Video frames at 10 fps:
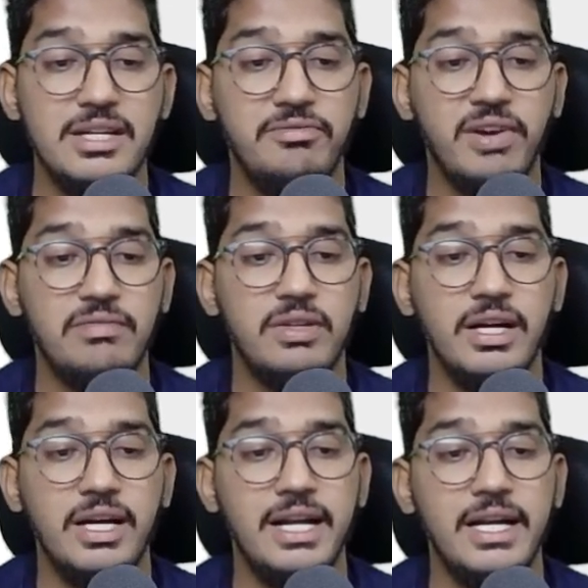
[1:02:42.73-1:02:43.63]

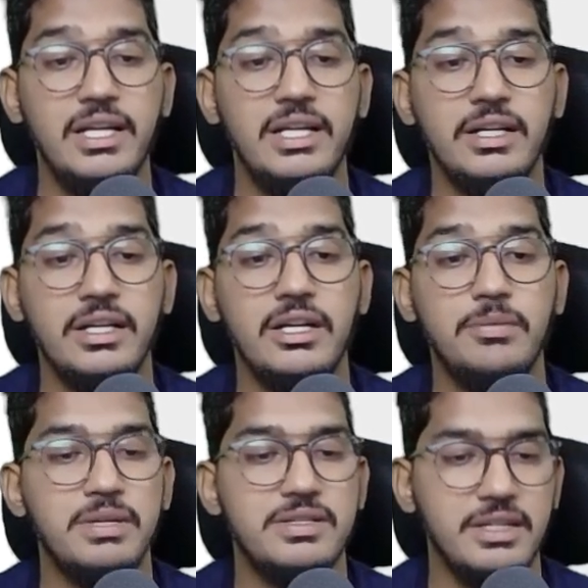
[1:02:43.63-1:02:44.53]
580, written
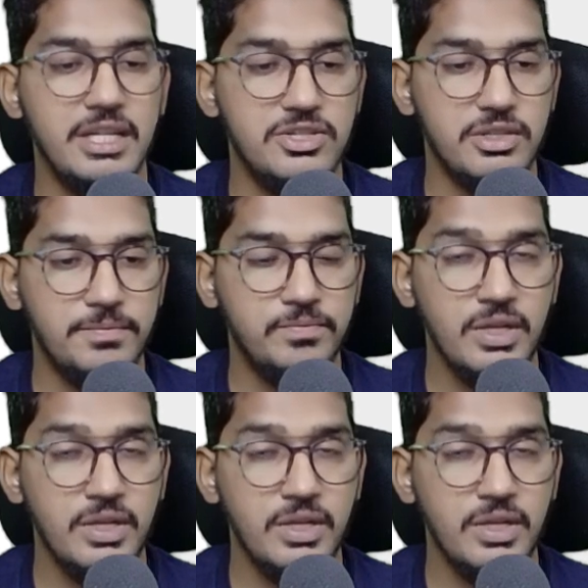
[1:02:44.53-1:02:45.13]
representation.